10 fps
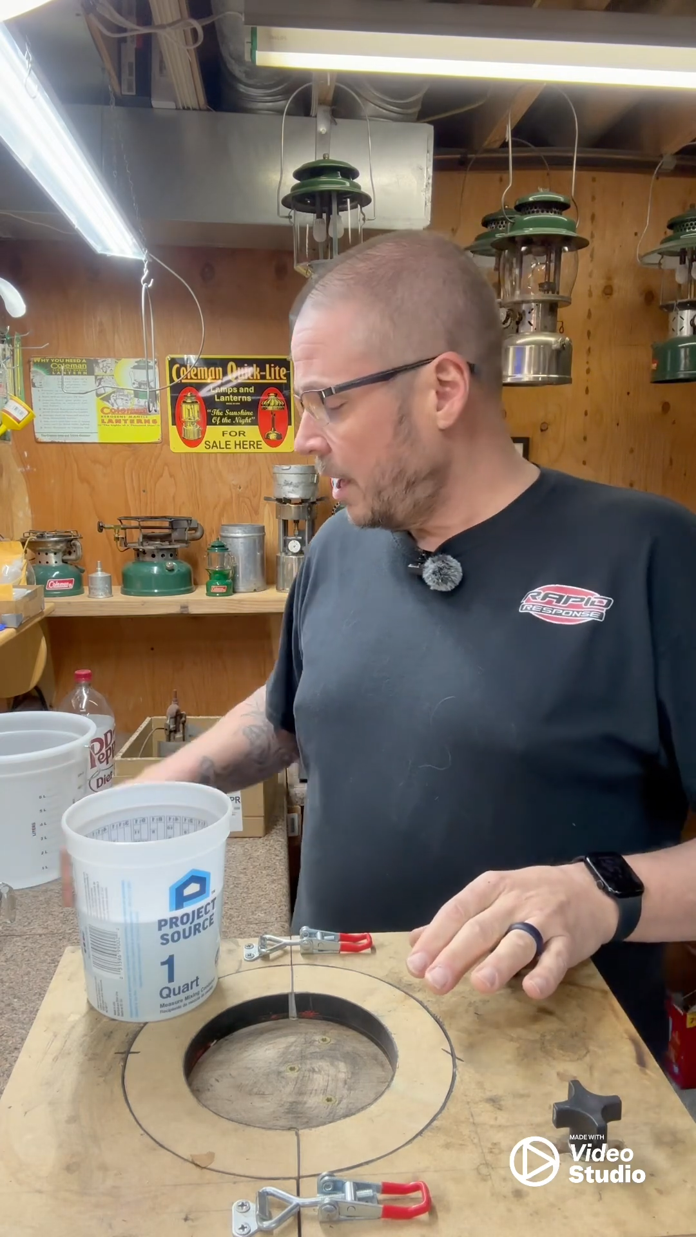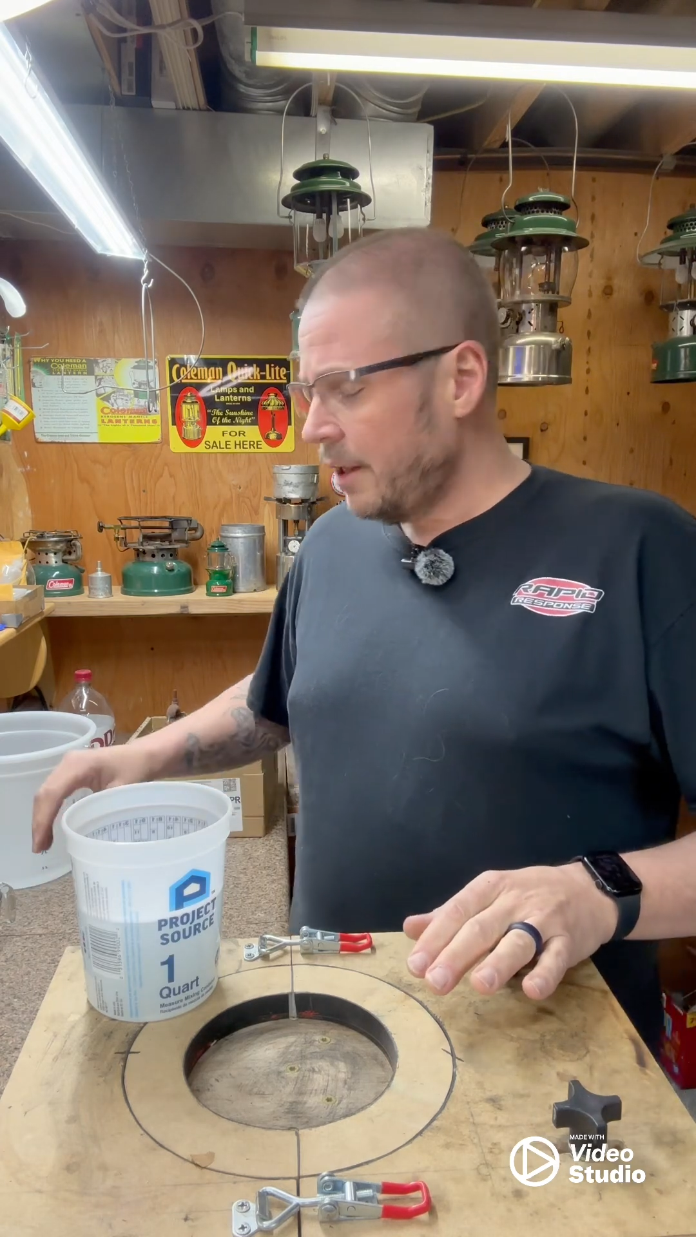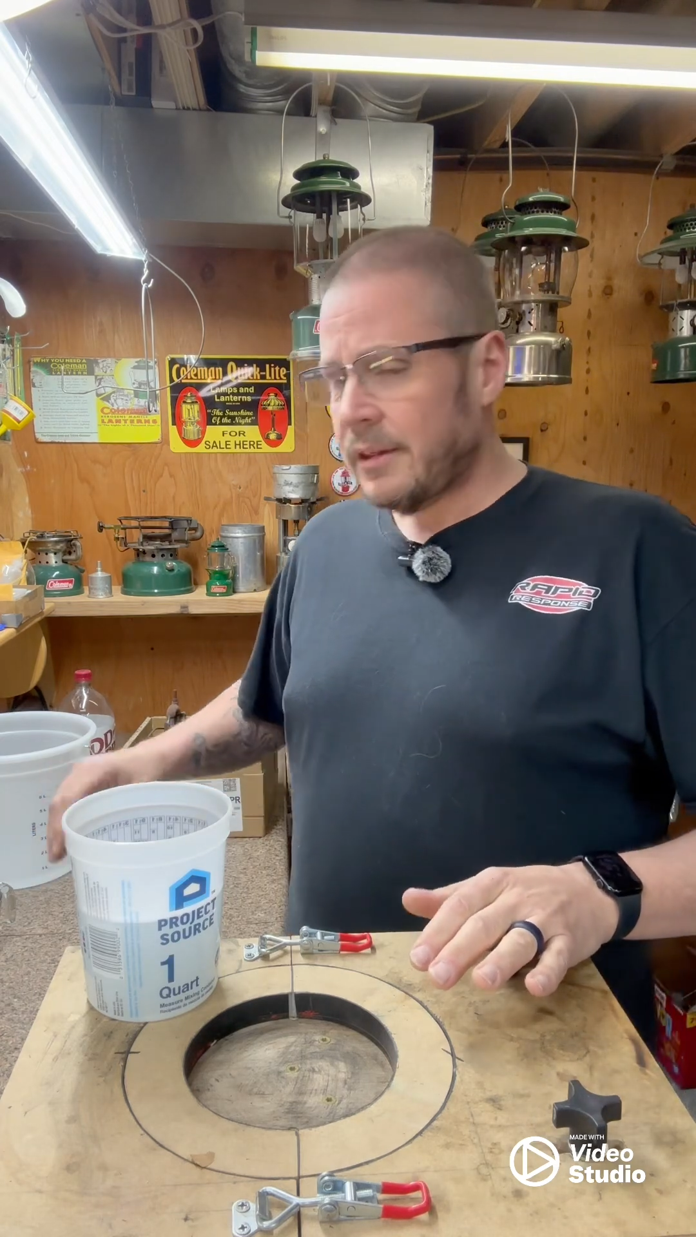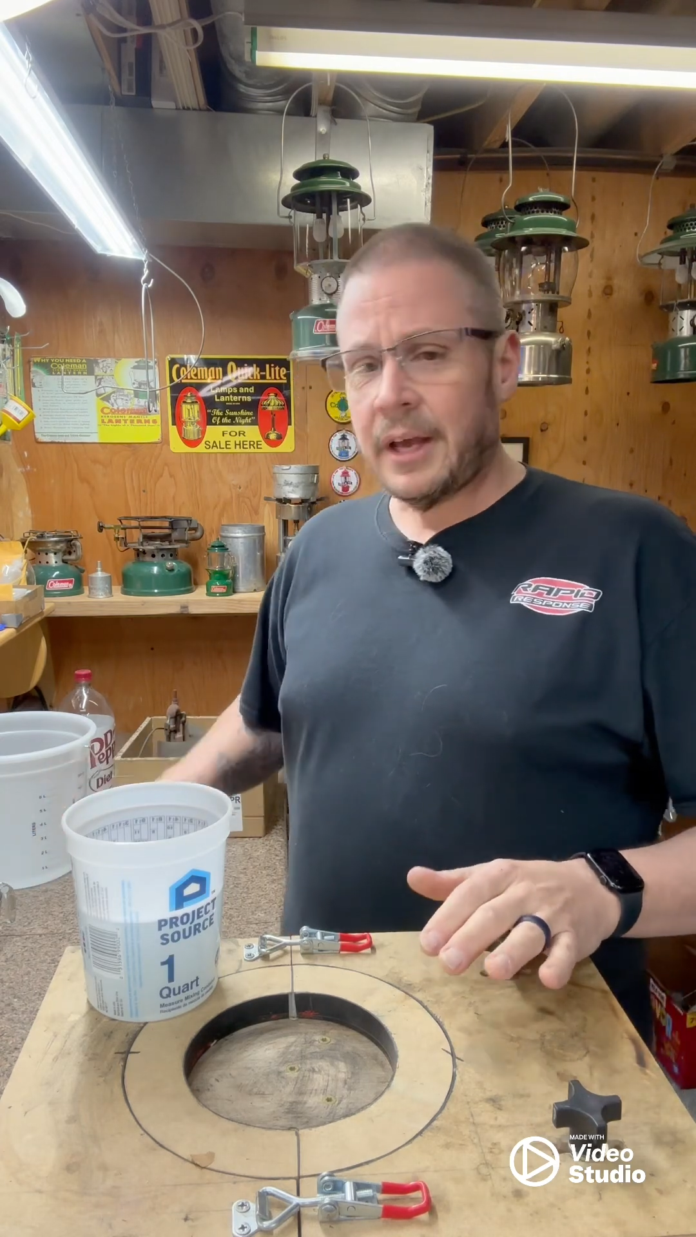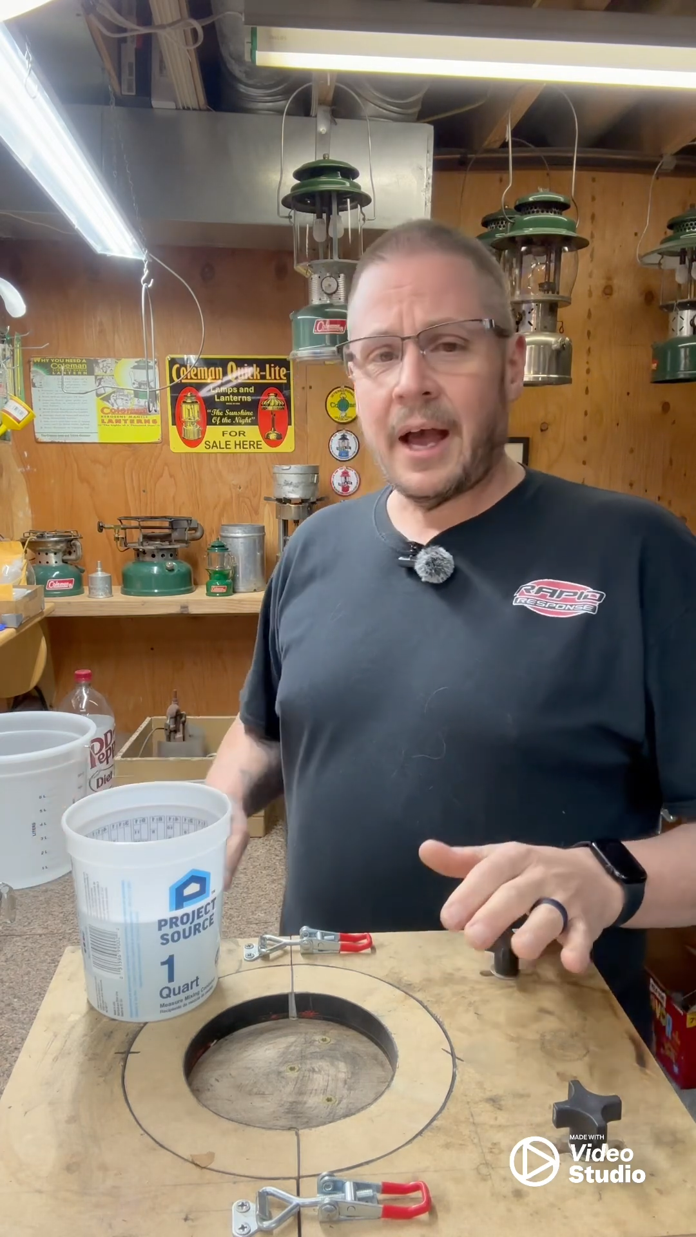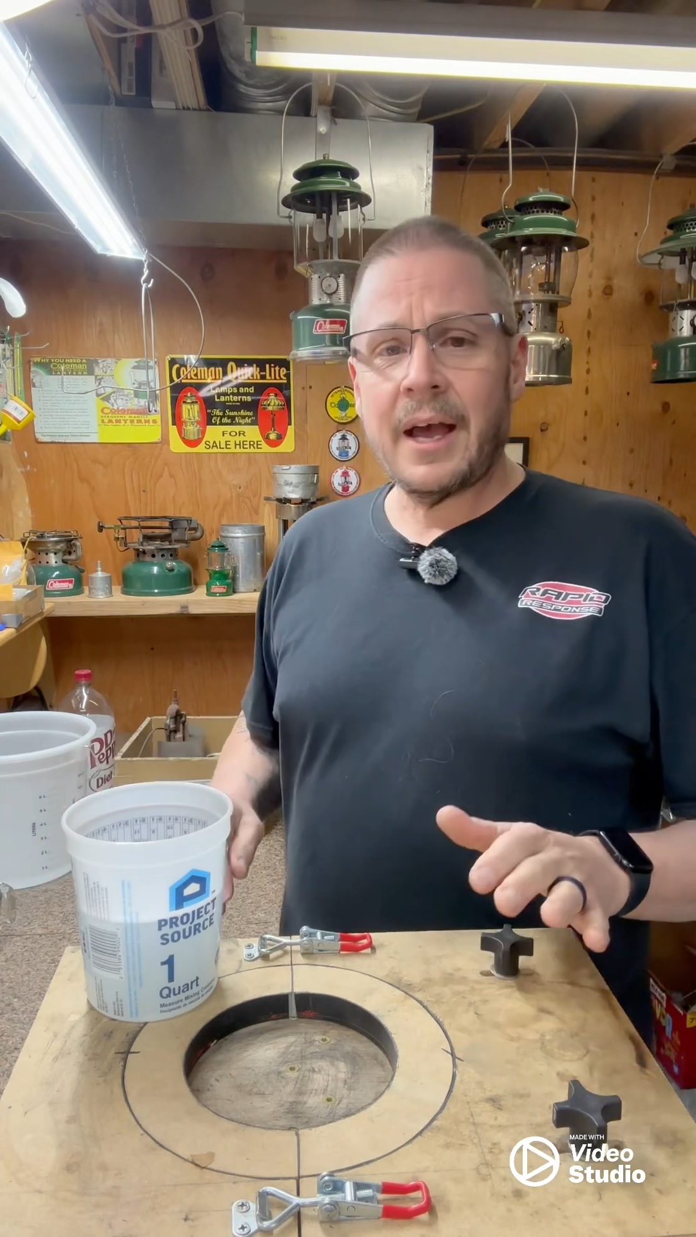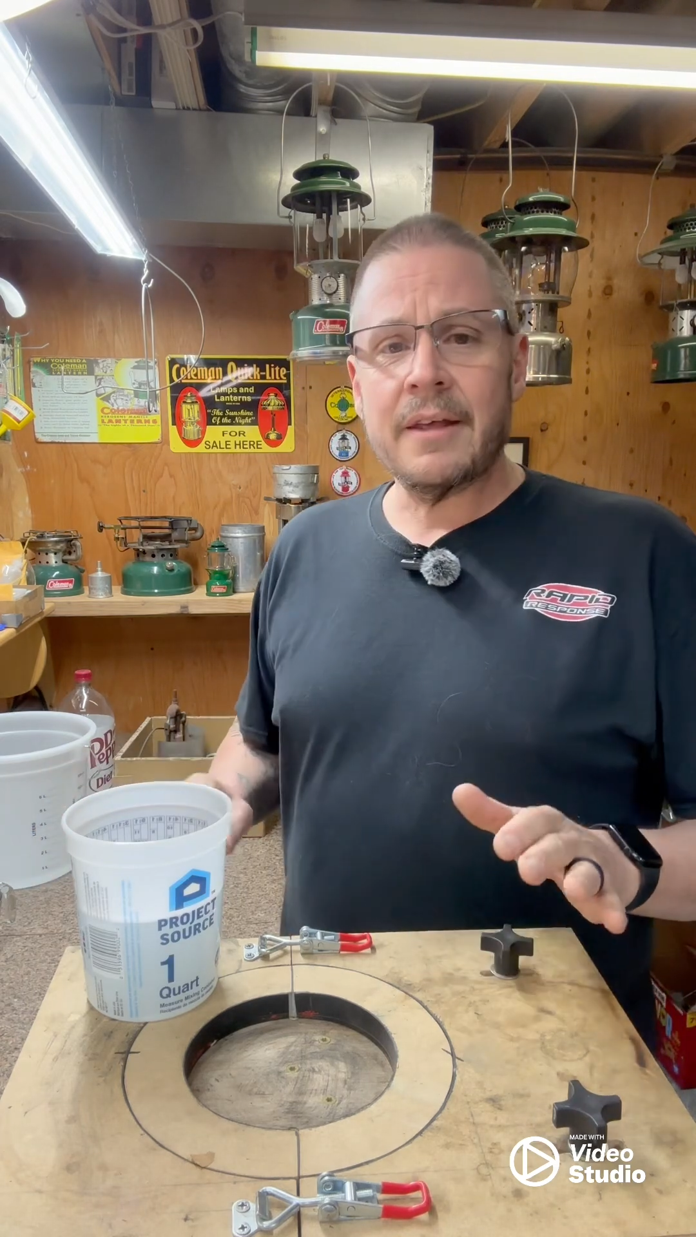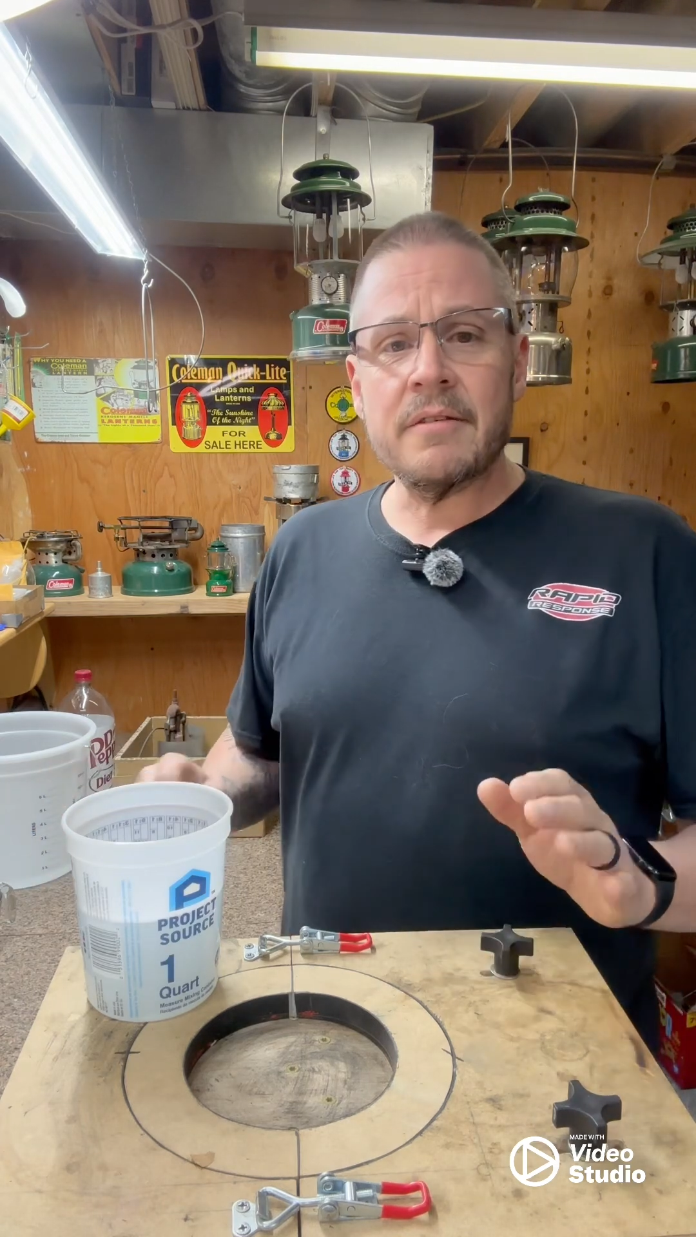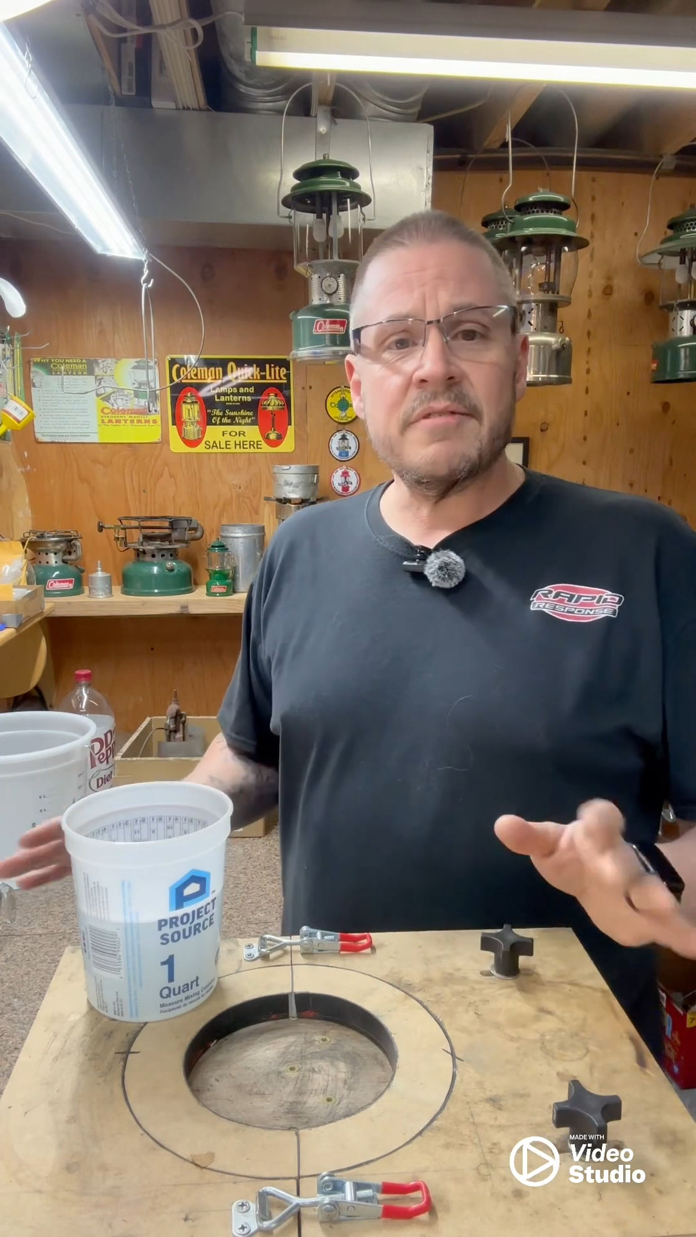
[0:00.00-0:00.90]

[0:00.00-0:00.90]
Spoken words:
The guy in the